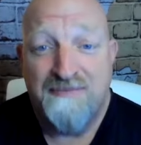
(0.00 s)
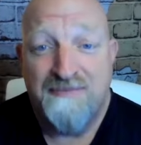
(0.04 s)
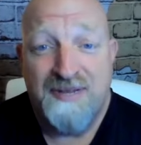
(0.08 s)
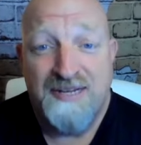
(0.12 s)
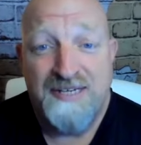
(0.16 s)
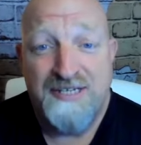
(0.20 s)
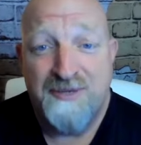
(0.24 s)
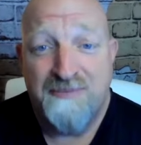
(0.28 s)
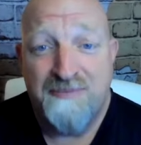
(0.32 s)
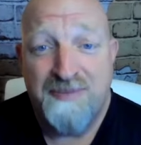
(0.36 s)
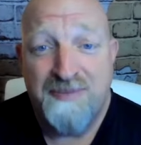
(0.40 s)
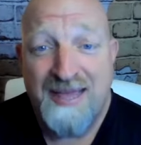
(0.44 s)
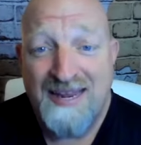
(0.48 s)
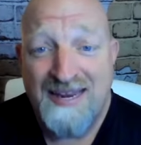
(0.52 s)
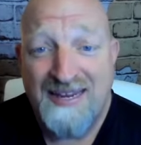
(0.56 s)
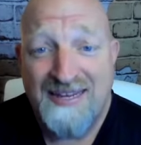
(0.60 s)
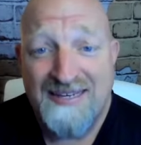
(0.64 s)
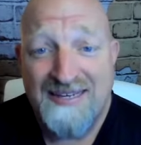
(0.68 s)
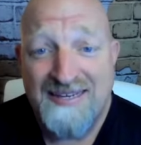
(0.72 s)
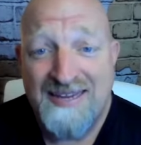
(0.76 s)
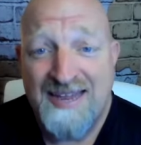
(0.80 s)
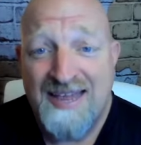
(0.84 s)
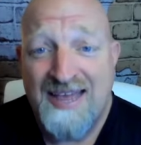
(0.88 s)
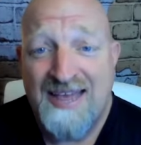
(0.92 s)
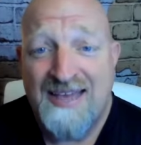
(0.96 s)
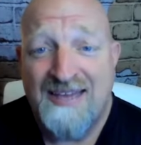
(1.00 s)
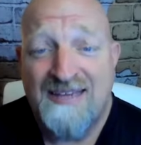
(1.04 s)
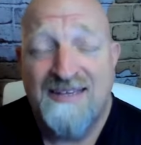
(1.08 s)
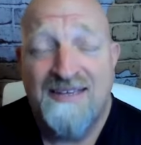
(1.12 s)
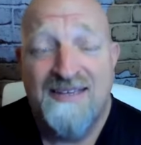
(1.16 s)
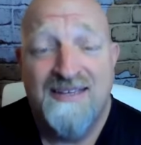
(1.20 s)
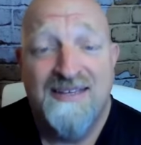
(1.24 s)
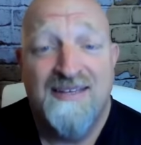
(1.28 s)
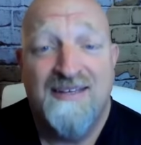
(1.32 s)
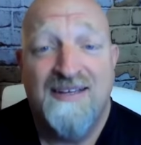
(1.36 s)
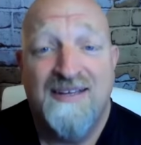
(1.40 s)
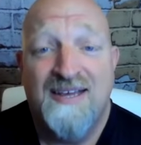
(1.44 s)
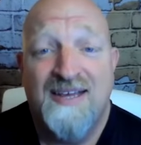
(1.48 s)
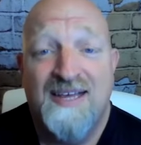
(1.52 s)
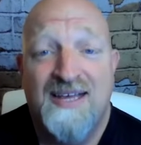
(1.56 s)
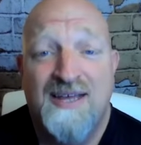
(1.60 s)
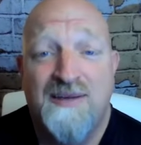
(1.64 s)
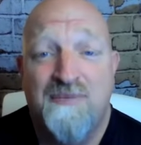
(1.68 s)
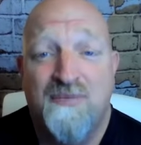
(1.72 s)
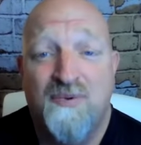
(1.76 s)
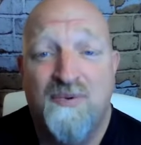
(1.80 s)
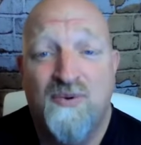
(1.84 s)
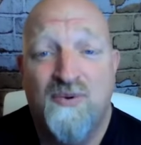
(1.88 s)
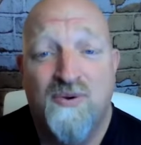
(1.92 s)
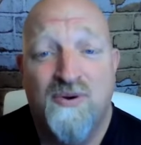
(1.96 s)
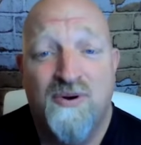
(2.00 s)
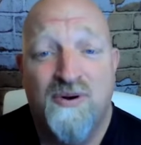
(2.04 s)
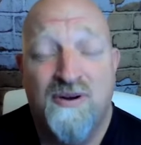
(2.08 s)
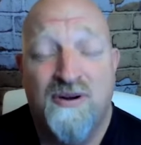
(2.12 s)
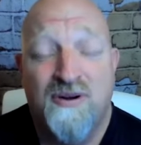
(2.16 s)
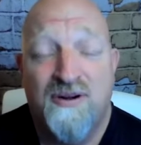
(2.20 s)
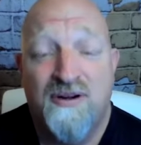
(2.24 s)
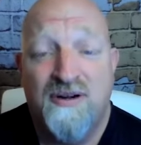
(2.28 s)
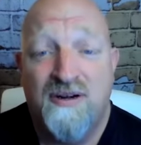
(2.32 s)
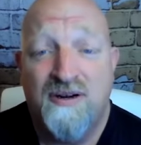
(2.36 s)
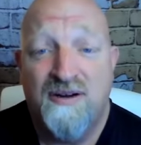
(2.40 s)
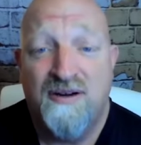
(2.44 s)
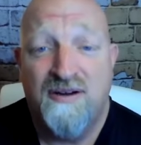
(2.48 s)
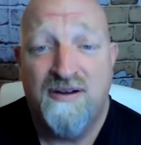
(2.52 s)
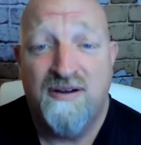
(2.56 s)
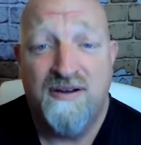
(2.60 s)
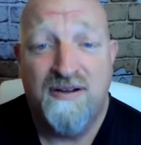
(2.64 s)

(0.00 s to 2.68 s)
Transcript: major panic attack um, or